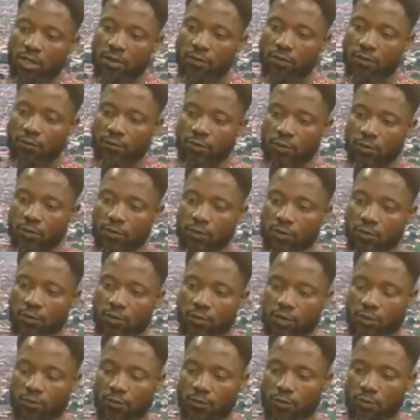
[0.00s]
if
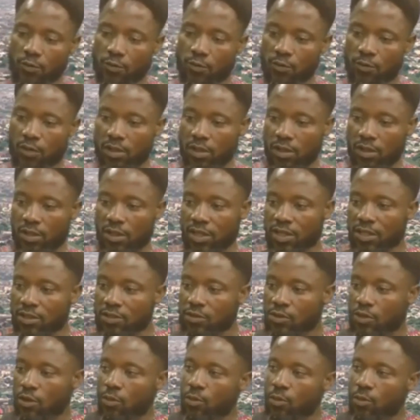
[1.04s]
you eat